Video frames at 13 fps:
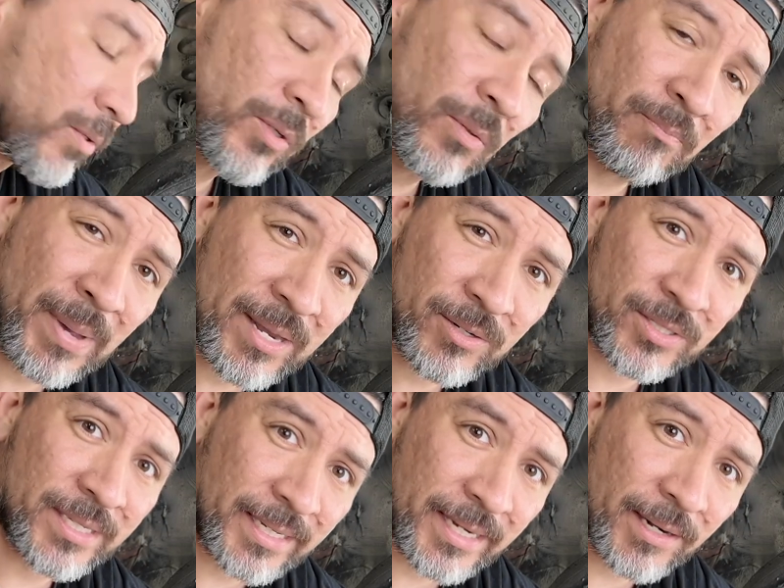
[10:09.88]
to better
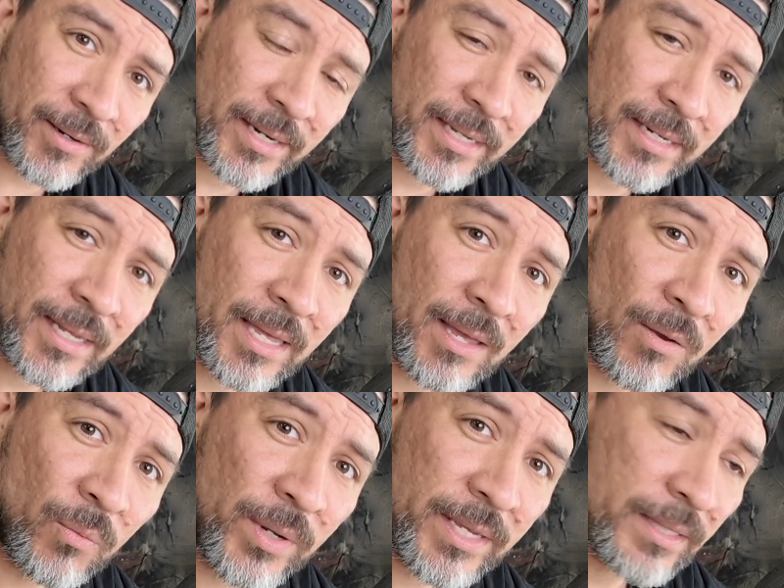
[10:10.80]
secure it,
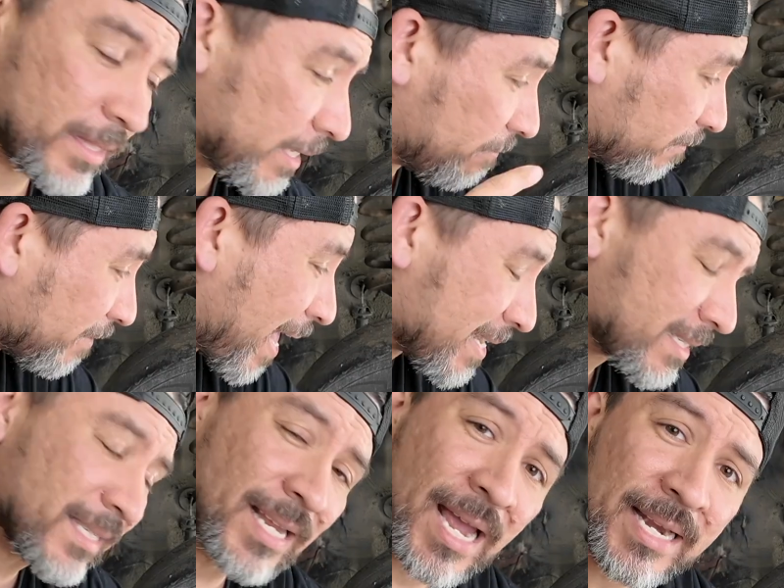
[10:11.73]
with the flat
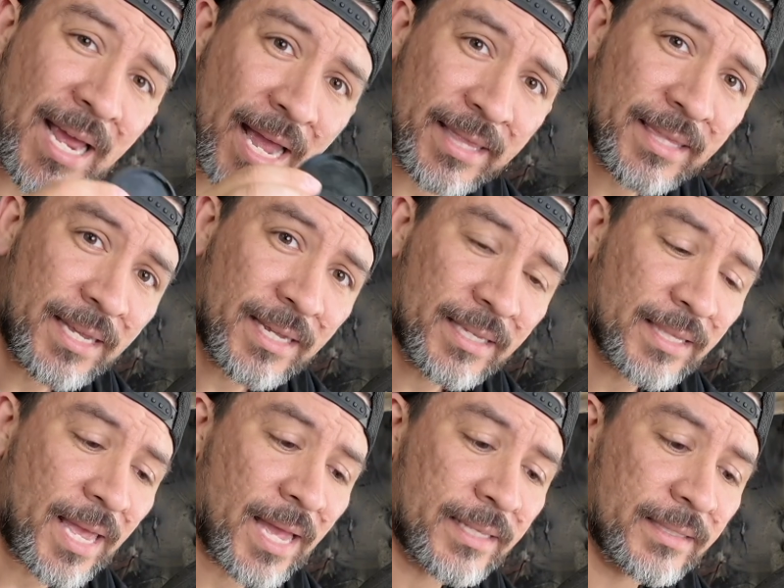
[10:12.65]
design, I think
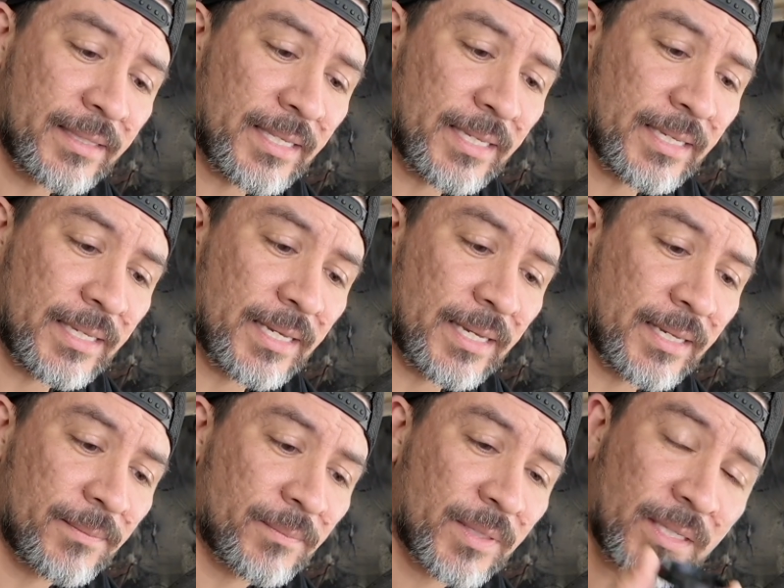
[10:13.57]
that the
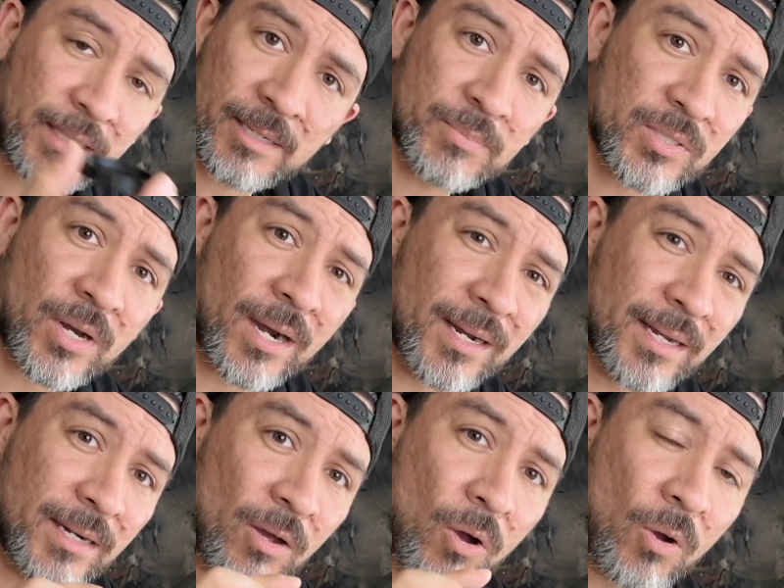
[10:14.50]
clips are
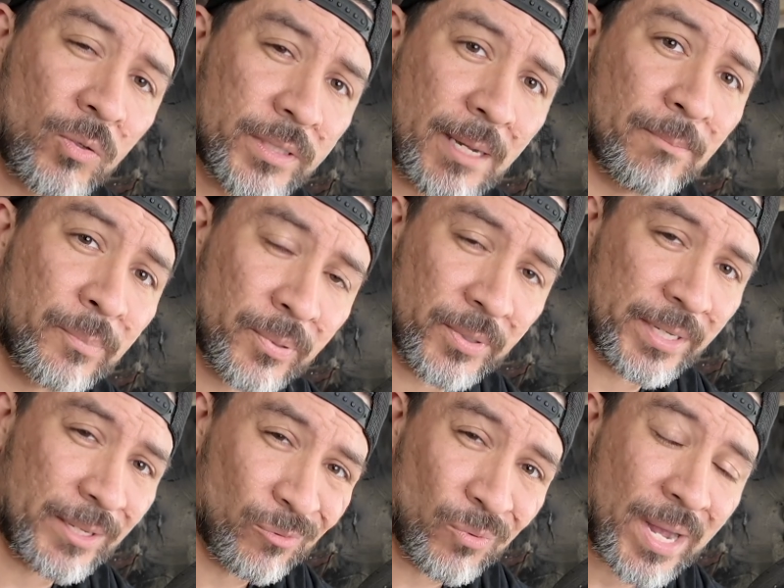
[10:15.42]
gonna hold up
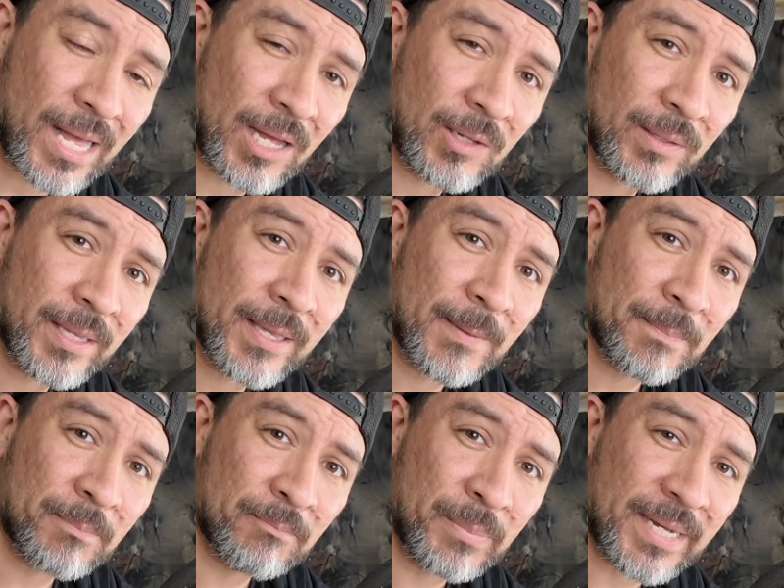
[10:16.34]
pretty well,
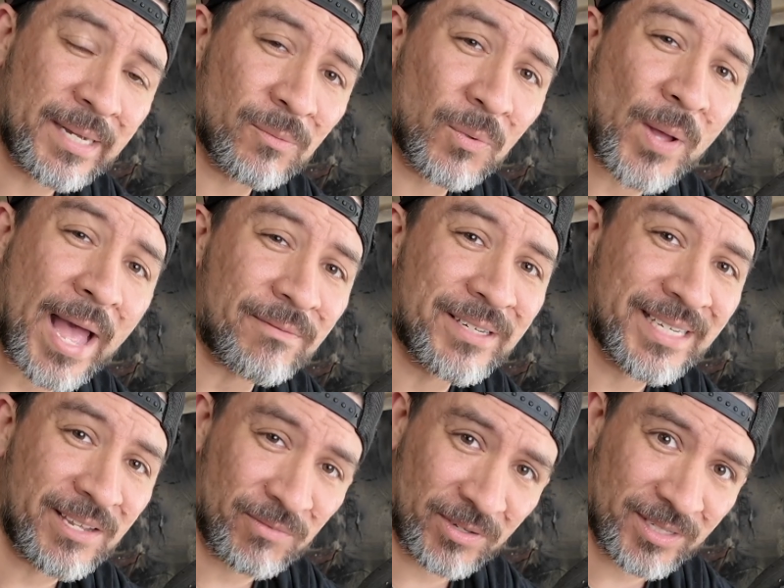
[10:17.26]
but we'll have to
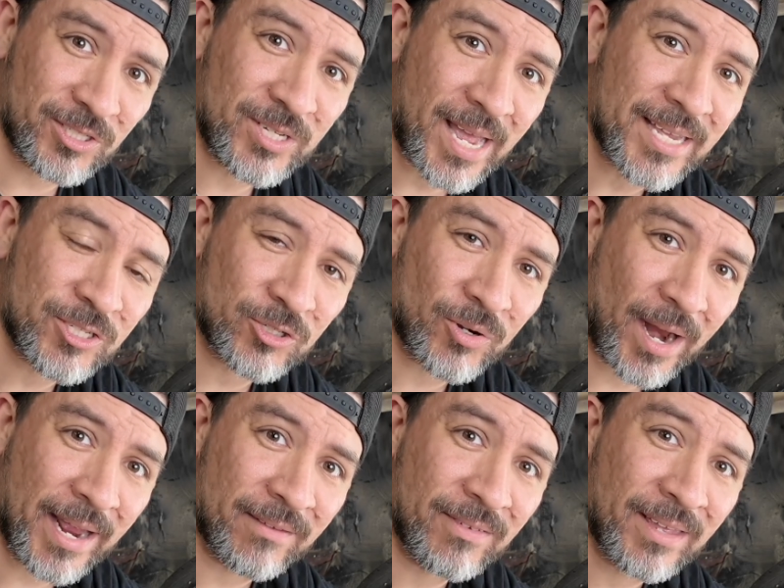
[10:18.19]
give it a test
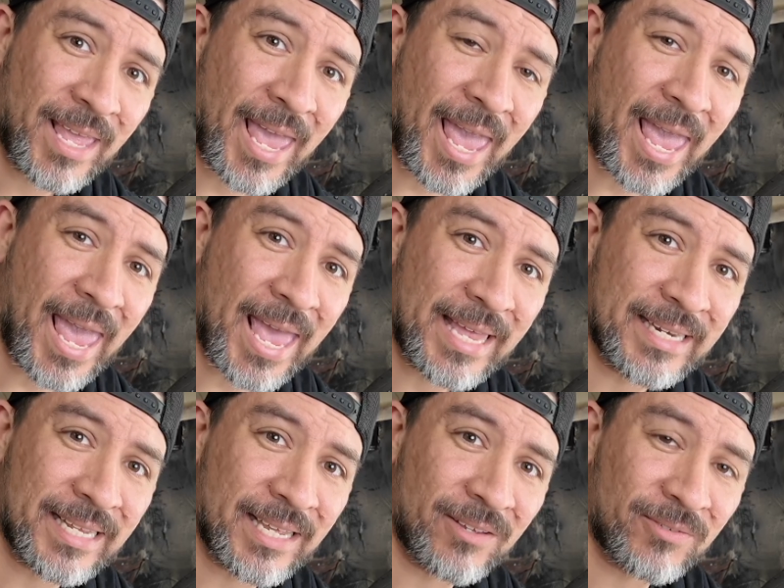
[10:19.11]
drive.
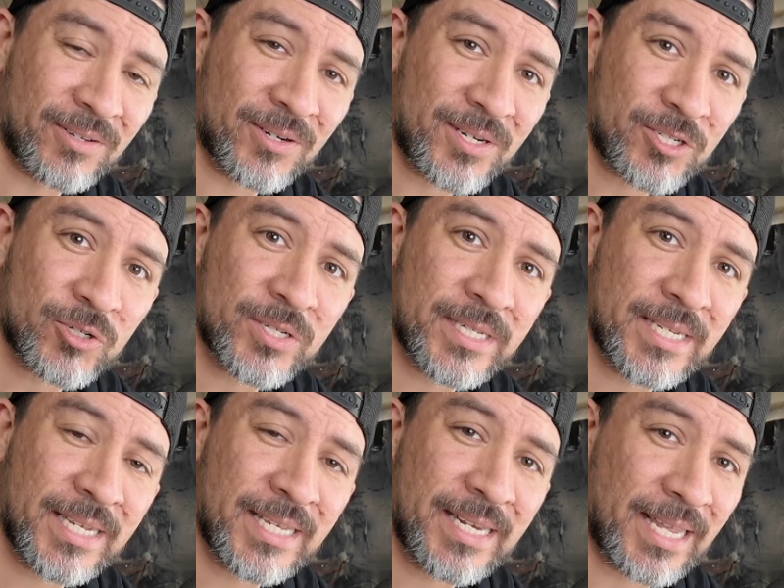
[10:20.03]
And if you're
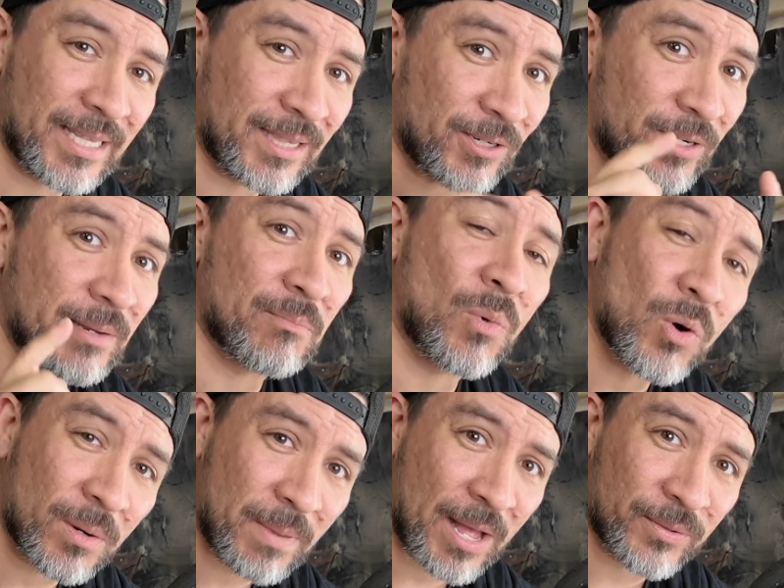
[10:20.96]
interested in learning
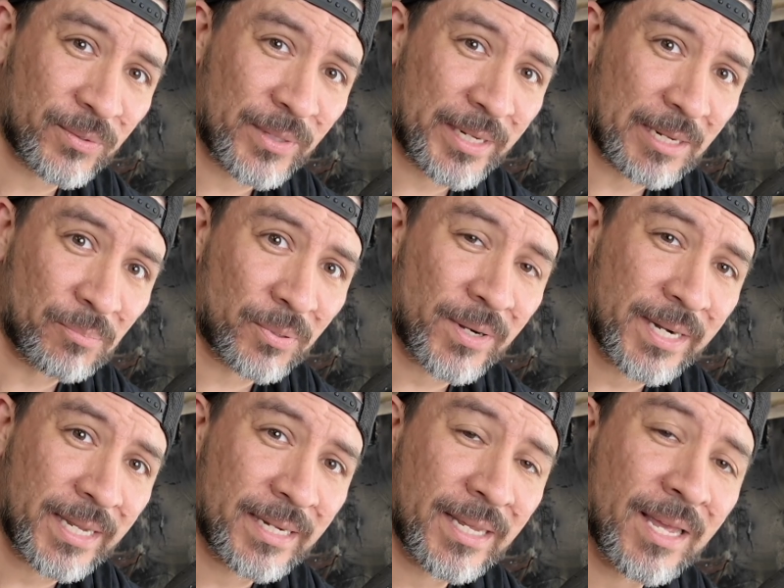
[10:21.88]
more about 3D
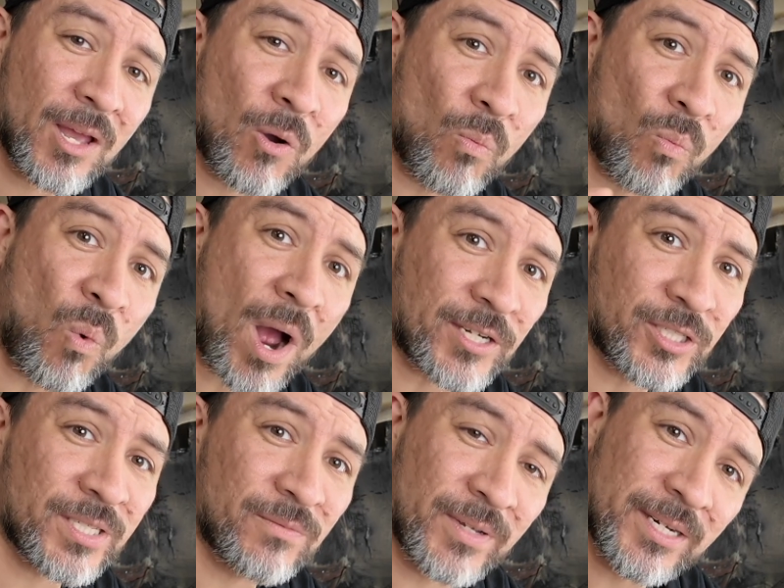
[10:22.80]
printing, watch
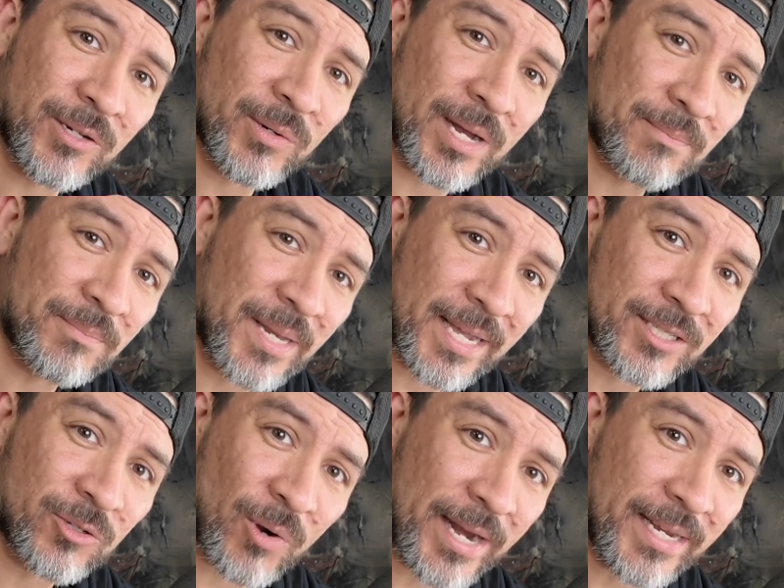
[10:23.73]
this video up
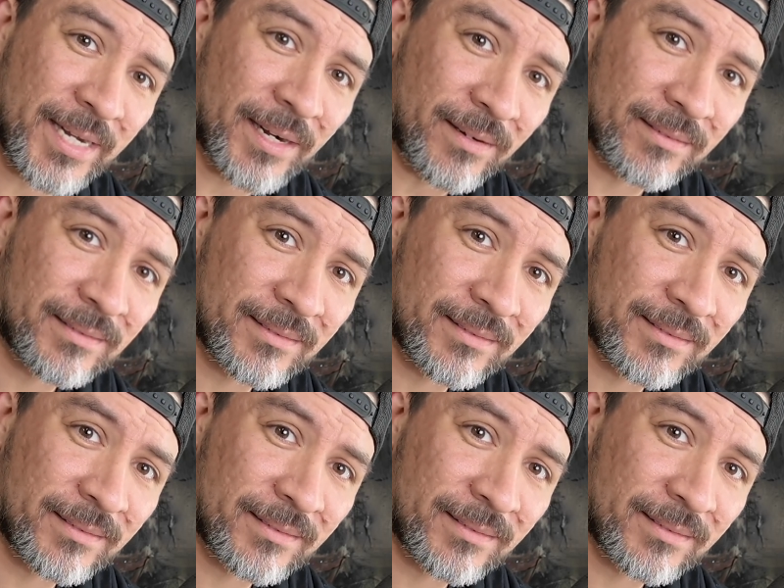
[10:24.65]
next right here.